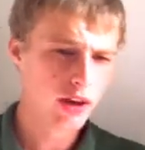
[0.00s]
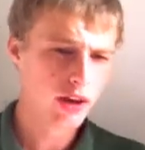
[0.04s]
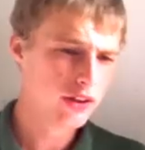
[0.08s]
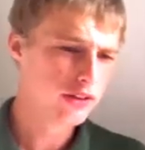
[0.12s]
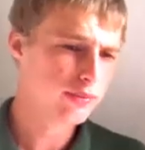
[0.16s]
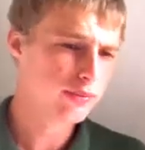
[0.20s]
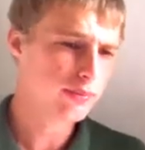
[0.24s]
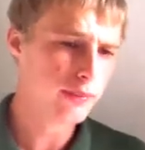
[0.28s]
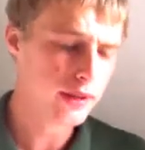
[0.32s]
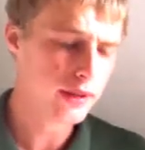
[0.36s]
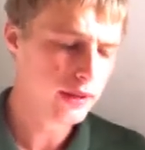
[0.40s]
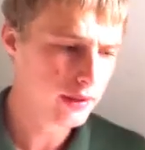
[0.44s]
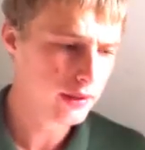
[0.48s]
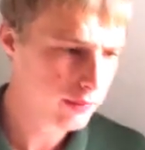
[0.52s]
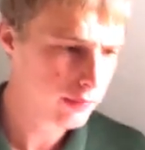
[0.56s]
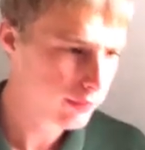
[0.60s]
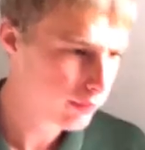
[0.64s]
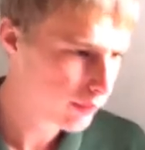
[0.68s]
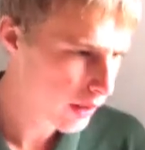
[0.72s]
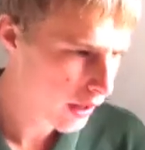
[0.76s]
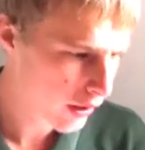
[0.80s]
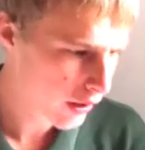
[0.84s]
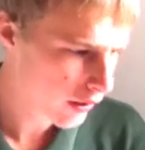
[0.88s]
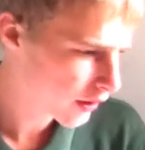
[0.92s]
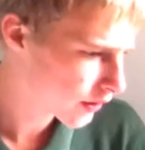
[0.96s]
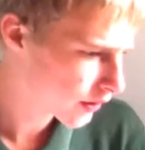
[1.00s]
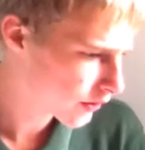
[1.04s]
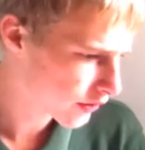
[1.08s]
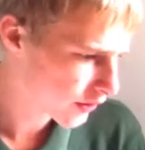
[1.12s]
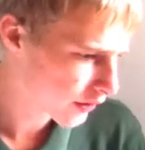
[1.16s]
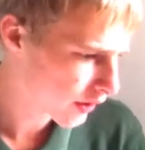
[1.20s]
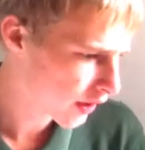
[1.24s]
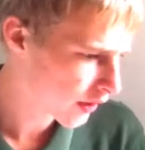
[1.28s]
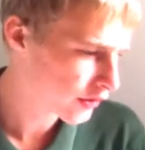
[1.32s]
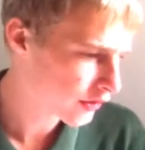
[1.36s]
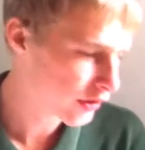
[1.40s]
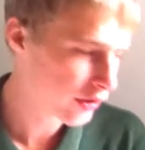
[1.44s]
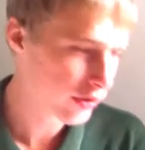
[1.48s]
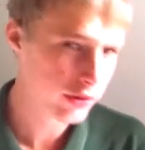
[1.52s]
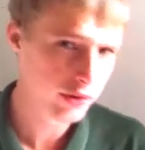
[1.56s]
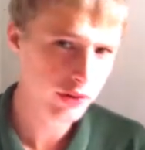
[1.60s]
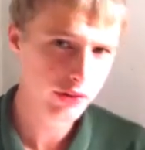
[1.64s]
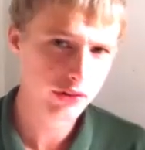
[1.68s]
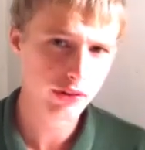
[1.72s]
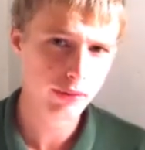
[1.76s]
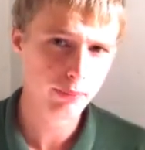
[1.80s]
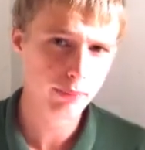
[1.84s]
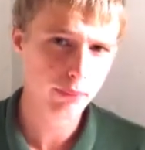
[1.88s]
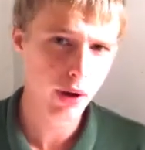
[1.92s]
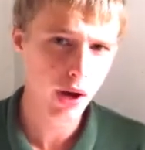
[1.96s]
not as many Americans as there
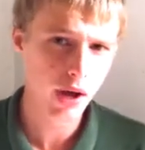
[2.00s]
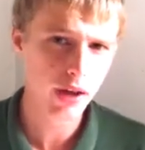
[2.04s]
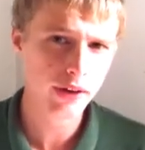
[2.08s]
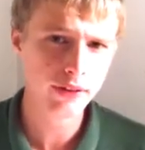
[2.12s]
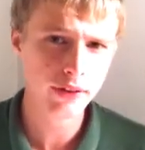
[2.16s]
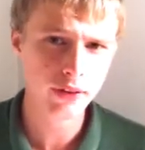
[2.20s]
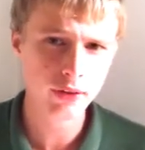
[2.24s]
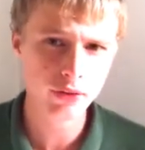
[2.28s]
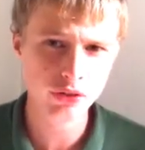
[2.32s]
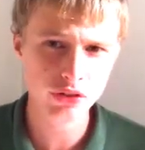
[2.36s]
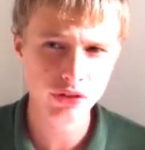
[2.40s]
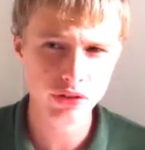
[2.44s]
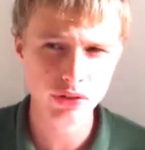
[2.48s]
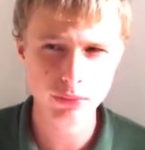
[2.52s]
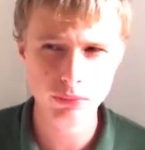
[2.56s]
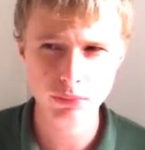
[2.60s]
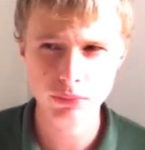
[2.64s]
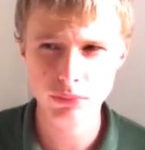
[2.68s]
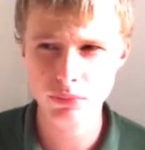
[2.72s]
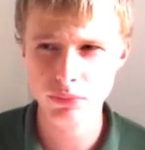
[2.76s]
is in Baños,